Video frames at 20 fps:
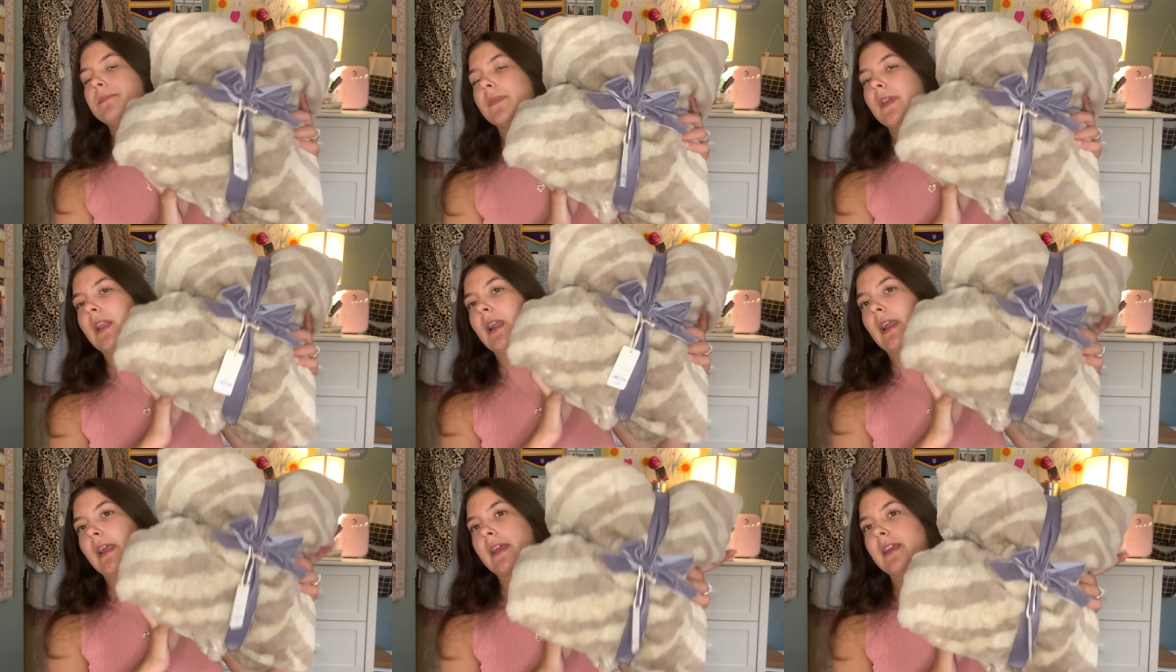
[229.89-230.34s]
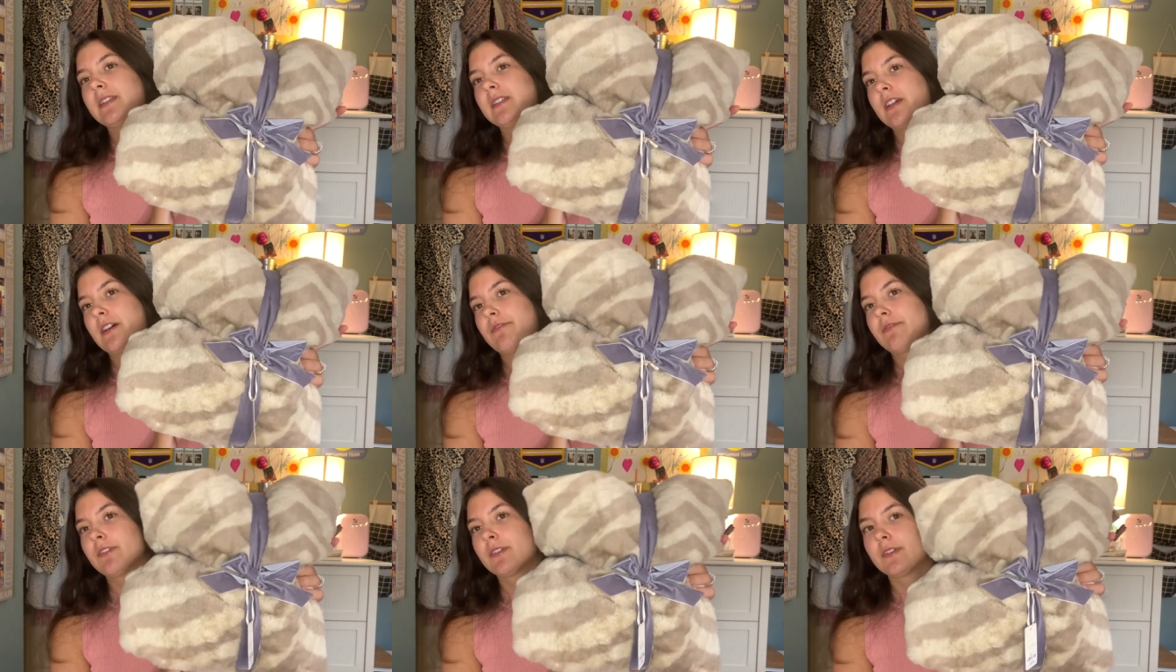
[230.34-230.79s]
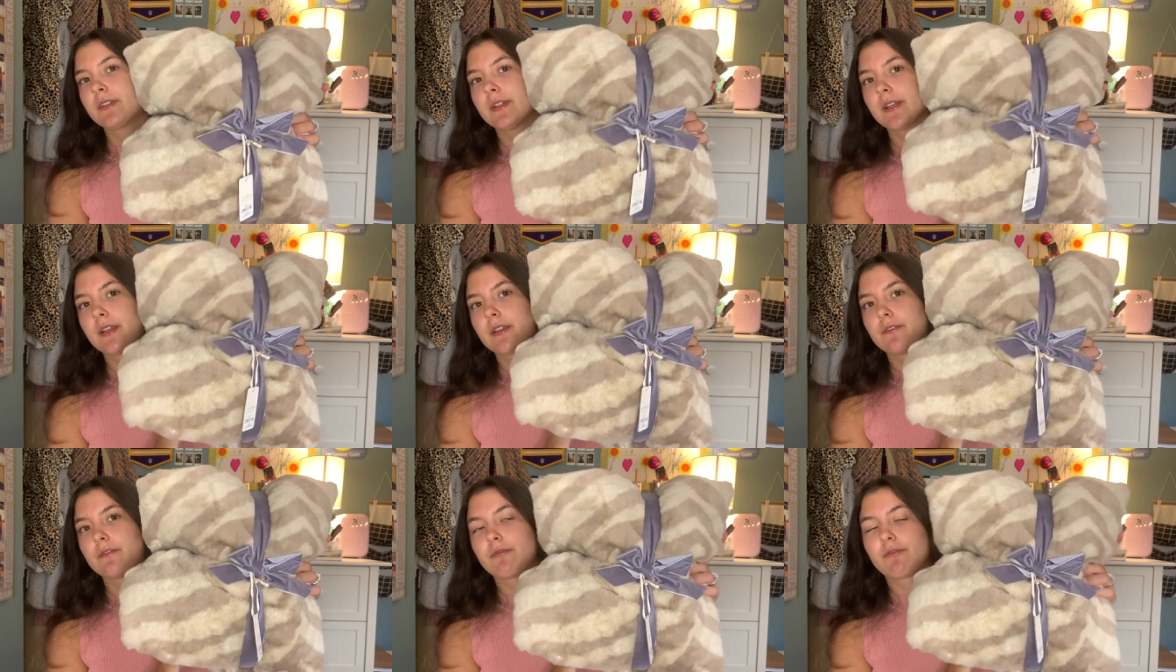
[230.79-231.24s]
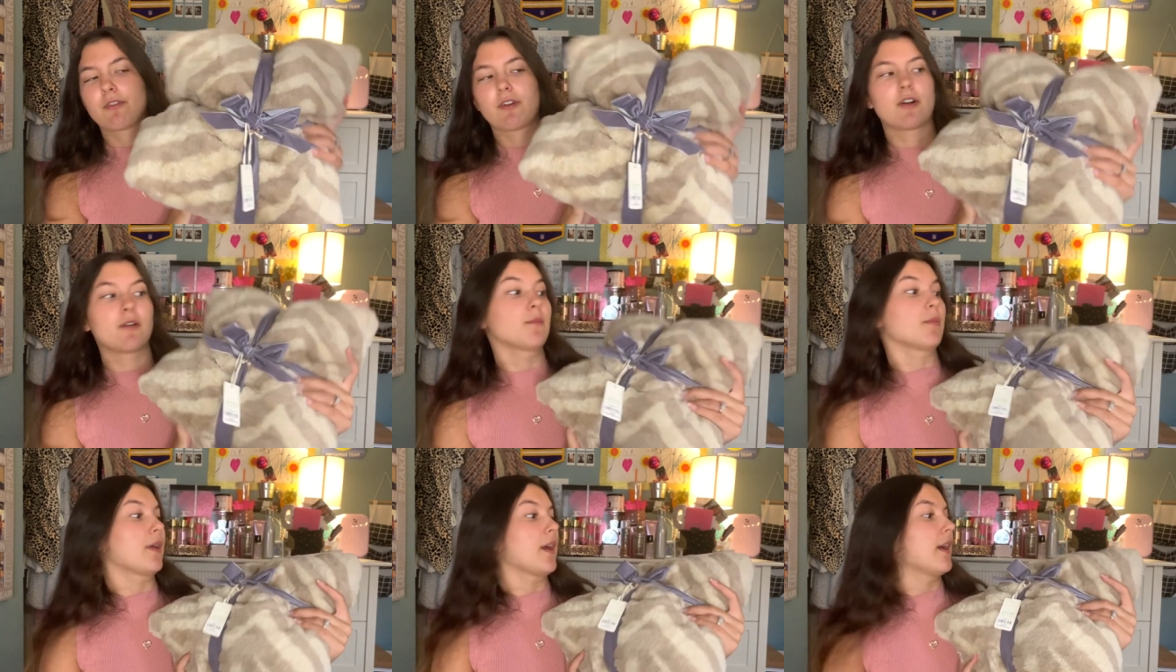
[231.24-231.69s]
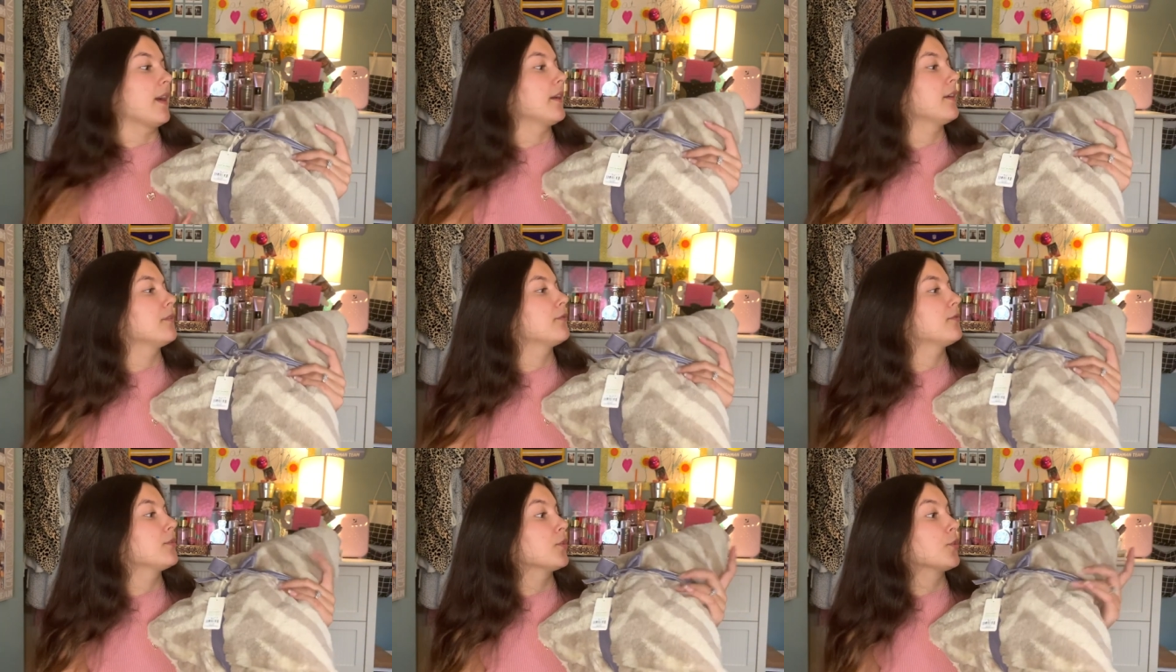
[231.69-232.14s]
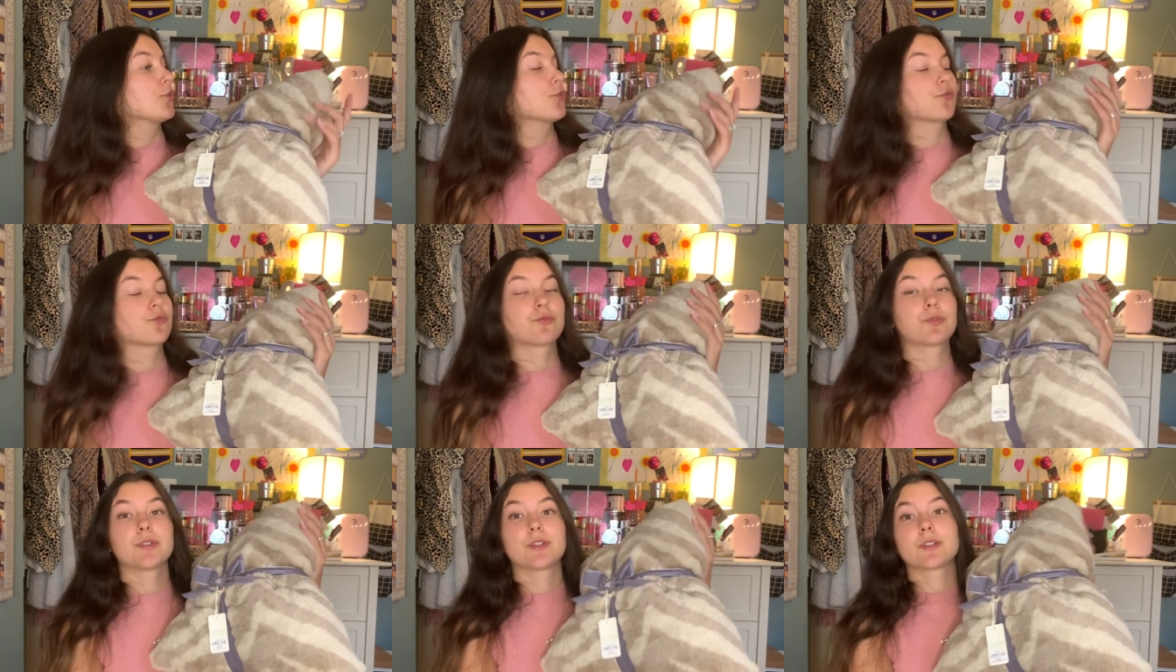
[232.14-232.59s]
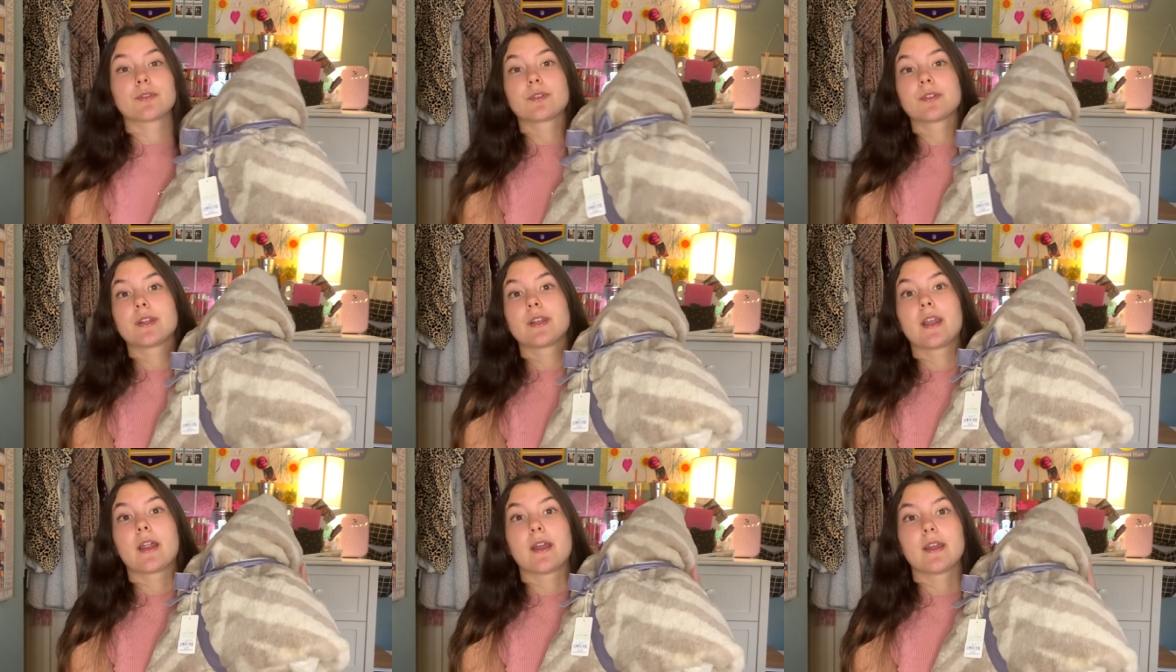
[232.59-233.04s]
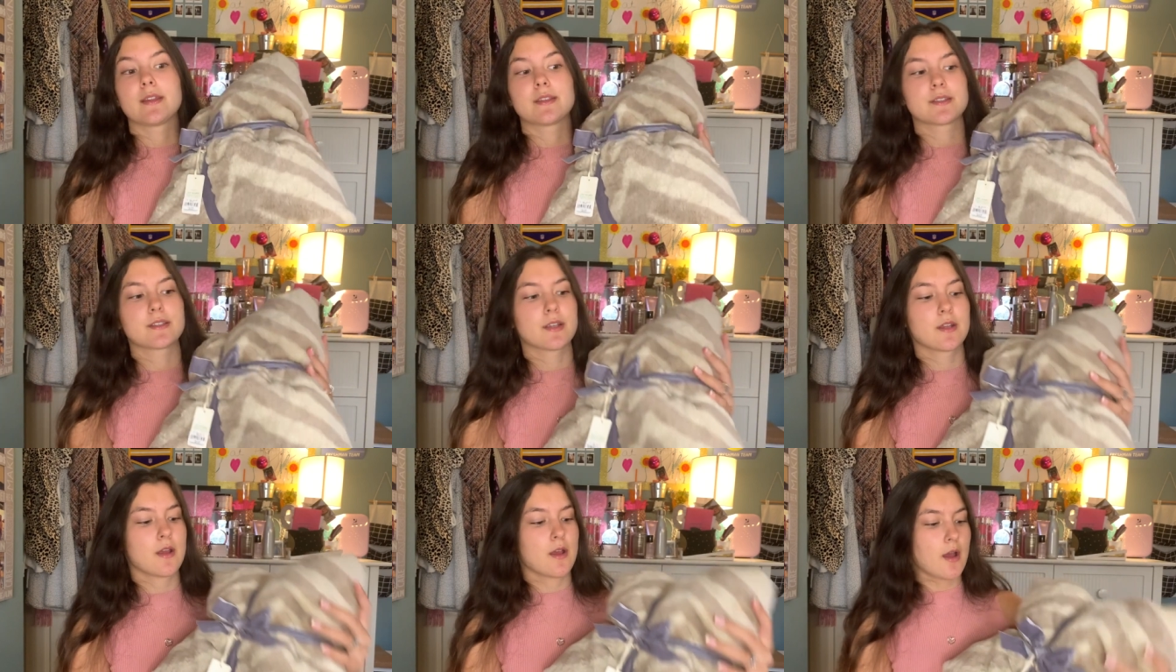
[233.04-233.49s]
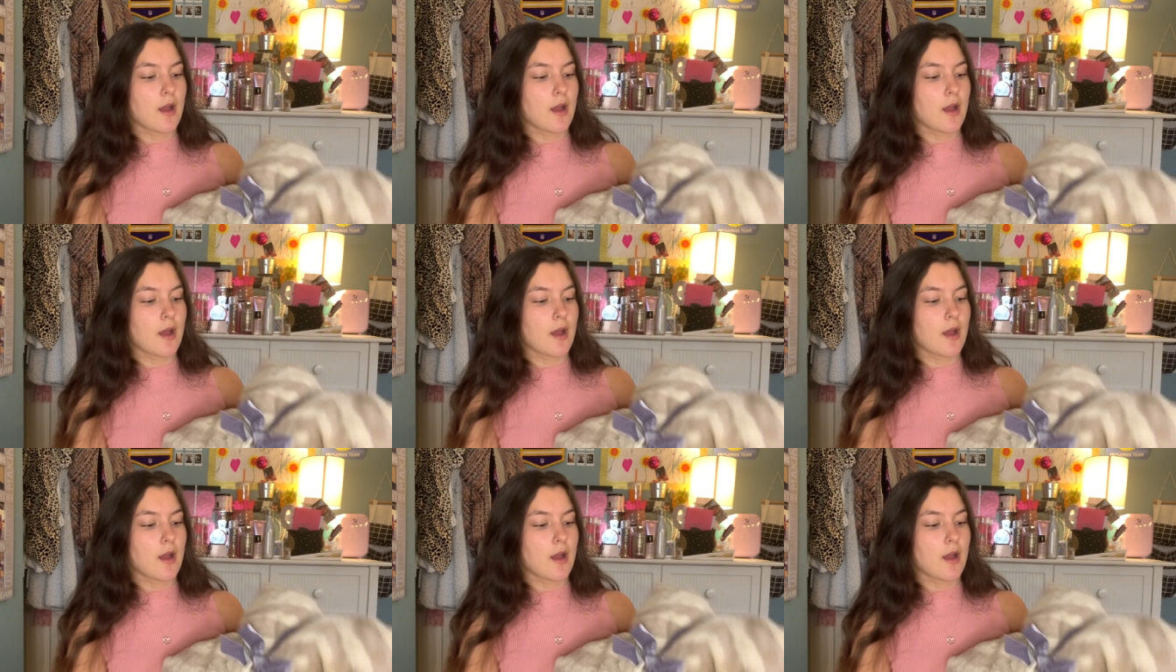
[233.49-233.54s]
and I can definitely confirm that it feels really really nice